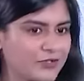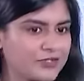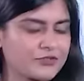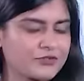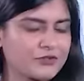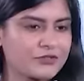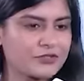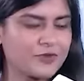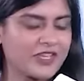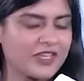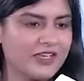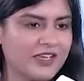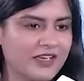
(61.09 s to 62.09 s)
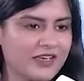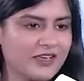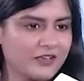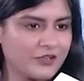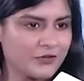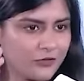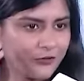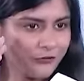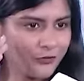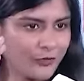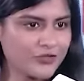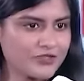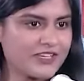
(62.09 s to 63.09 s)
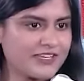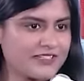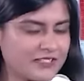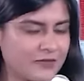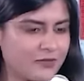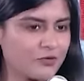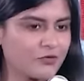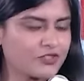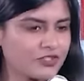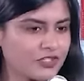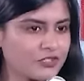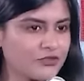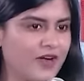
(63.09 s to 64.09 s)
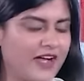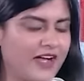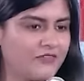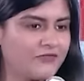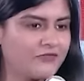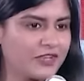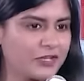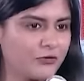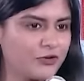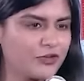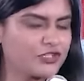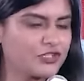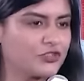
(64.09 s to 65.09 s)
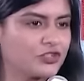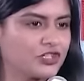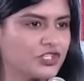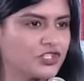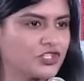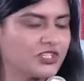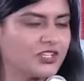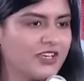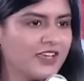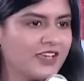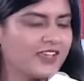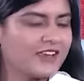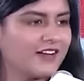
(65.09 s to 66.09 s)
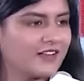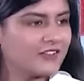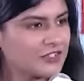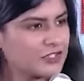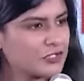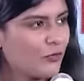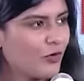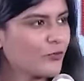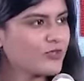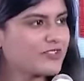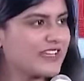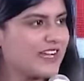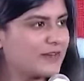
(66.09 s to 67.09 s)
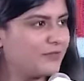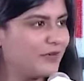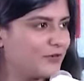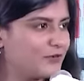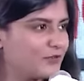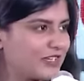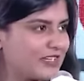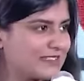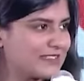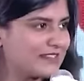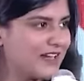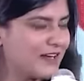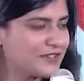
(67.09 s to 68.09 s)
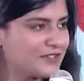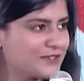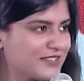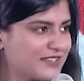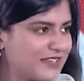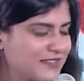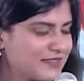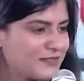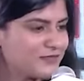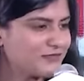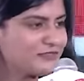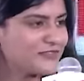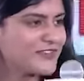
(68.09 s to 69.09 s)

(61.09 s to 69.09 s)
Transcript: What is going to be, you know, the foresighted approach that you have when you're going to education in Andhra. So what was that about really, sir? How did you start that off?